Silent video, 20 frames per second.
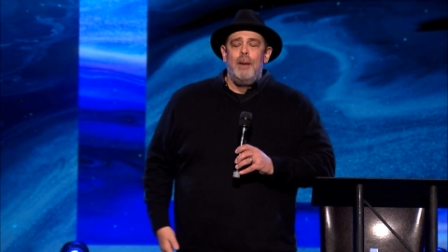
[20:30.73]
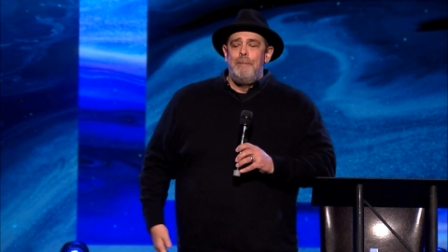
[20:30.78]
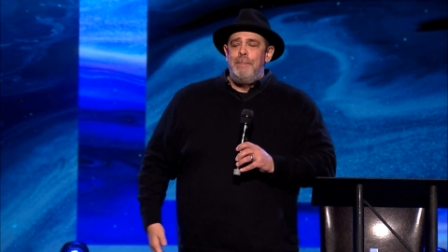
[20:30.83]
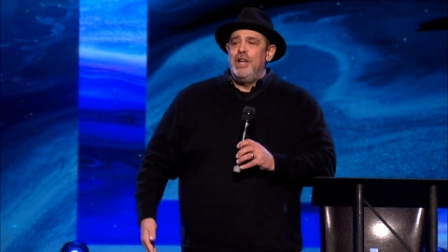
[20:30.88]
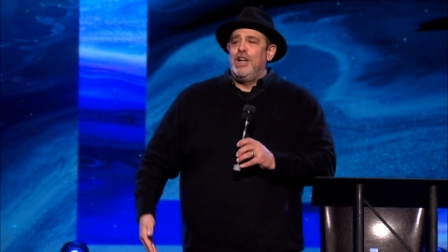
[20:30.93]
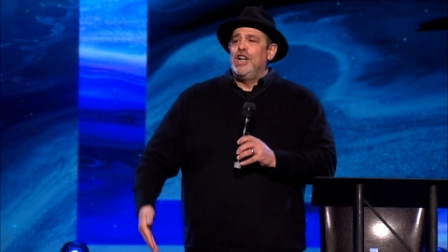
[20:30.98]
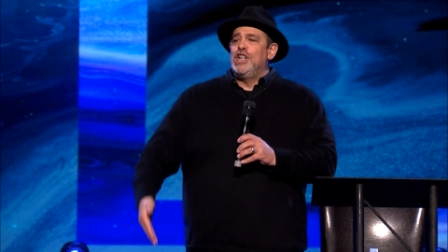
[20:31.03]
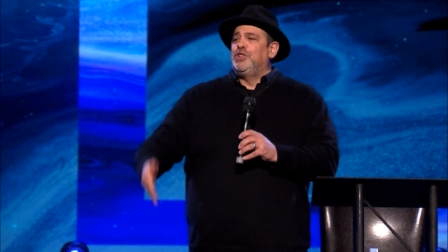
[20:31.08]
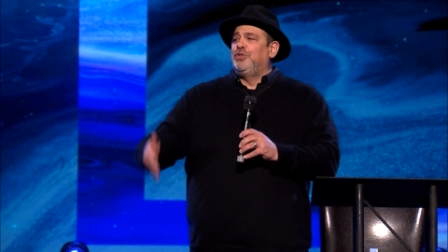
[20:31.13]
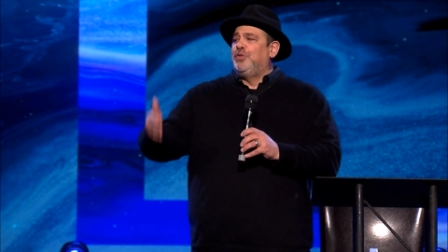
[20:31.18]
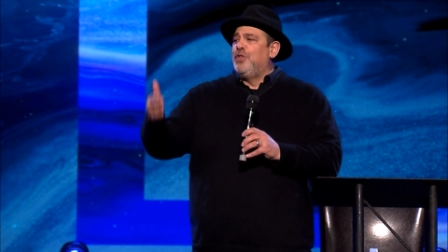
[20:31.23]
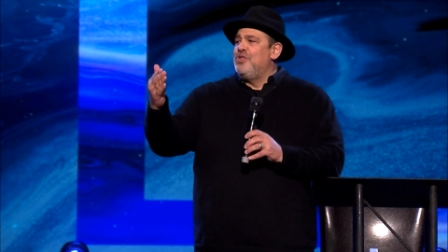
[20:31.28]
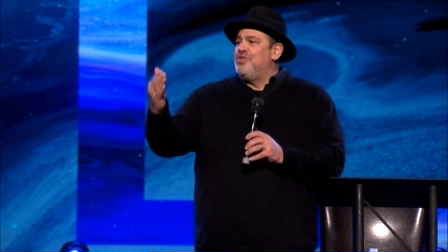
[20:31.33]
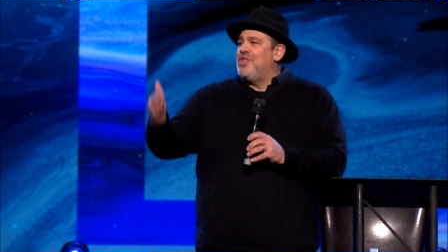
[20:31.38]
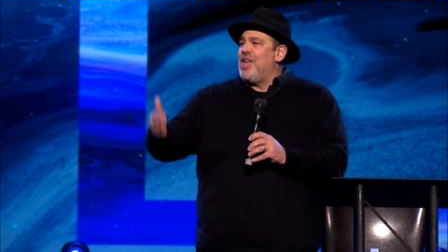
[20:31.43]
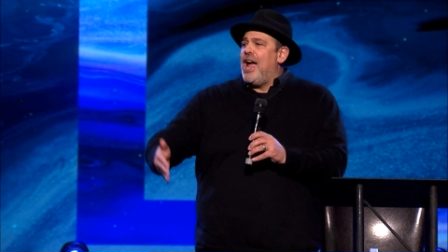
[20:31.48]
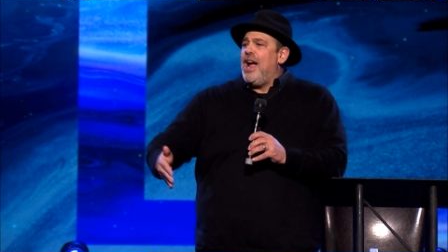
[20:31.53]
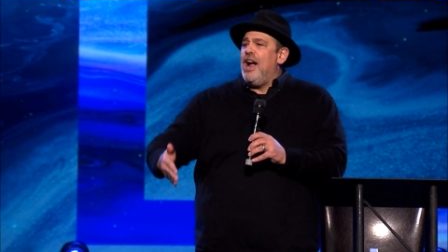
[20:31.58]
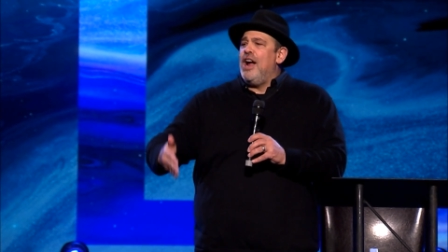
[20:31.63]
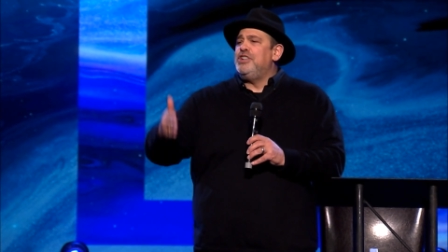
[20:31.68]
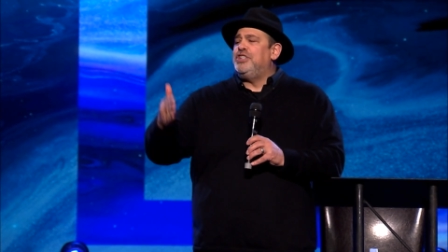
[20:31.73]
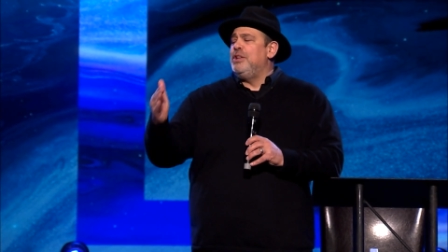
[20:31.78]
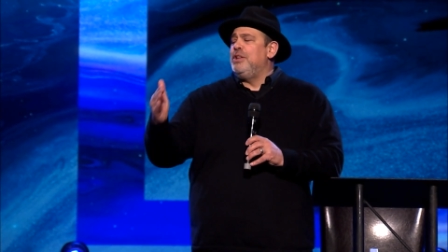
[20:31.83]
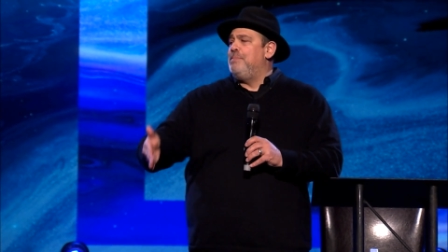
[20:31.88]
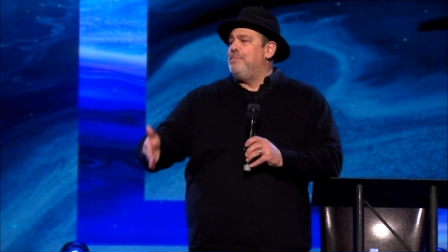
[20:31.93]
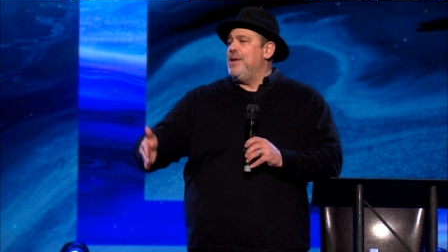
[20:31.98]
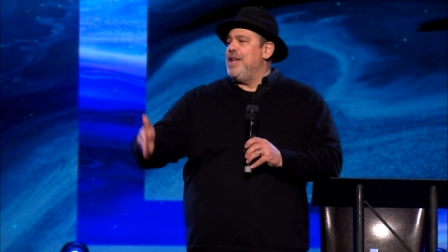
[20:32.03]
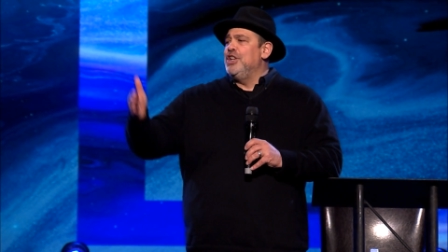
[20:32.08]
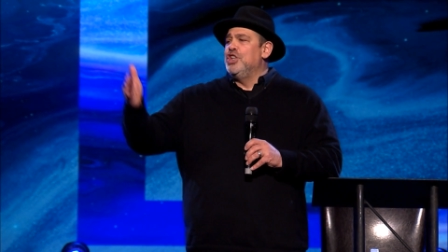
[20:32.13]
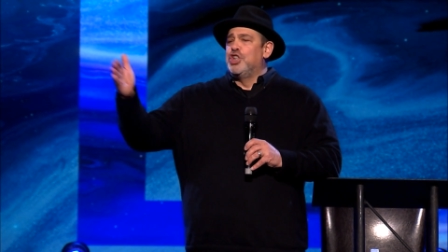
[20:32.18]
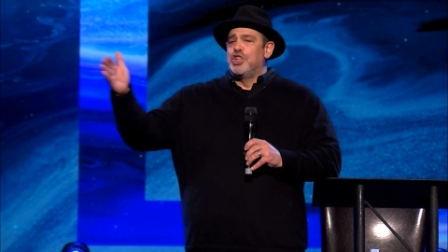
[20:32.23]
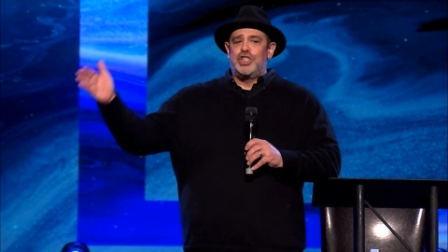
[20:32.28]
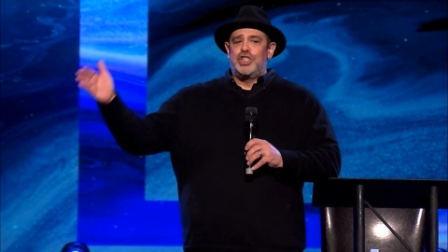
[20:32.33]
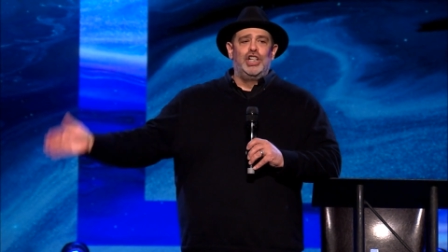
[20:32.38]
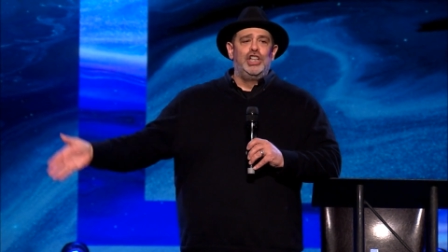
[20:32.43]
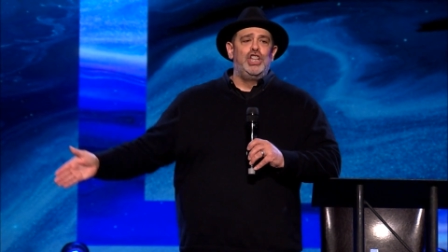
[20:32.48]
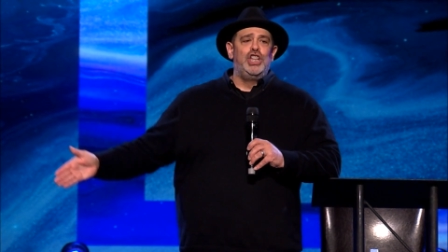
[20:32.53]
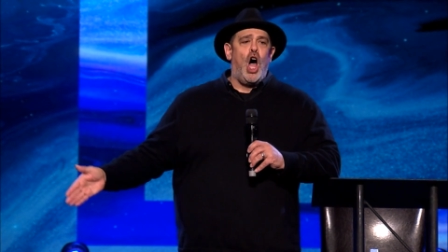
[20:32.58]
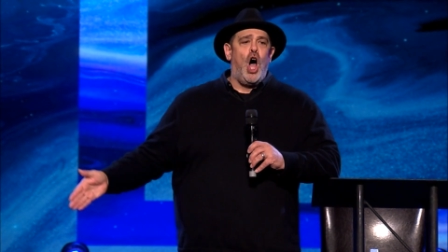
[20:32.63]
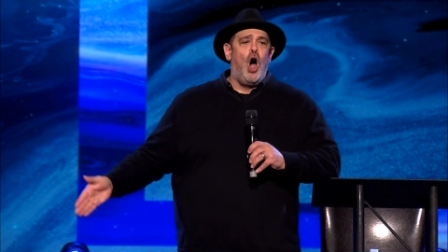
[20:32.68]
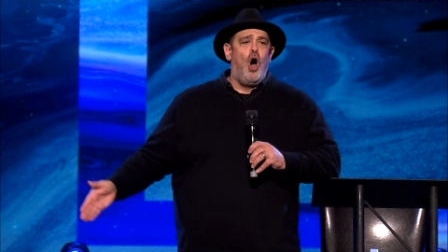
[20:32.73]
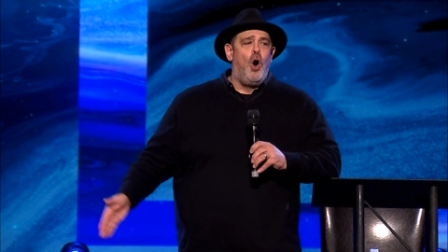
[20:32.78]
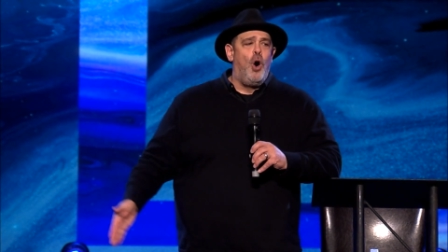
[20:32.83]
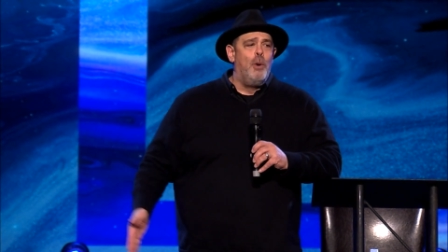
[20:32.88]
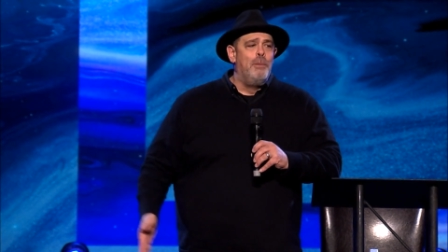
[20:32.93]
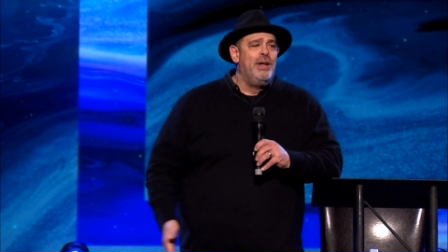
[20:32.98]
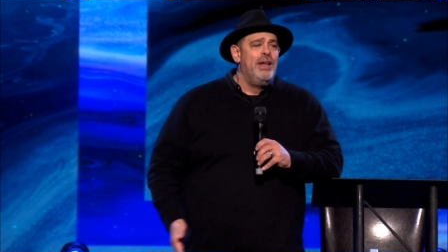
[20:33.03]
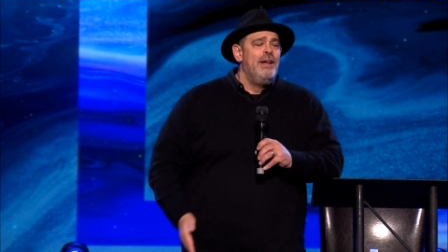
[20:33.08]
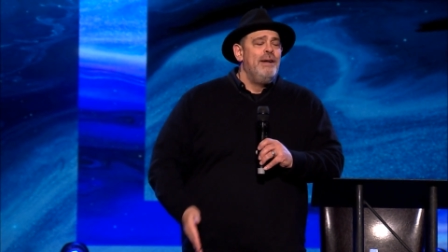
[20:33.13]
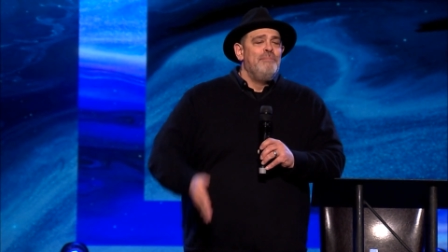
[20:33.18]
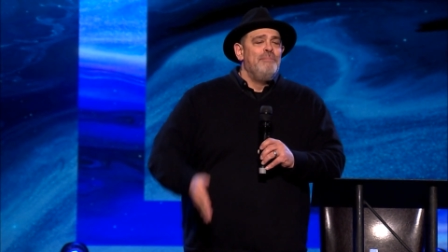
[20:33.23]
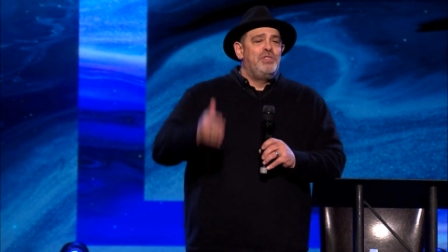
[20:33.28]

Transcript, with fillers: because for there to be shalom,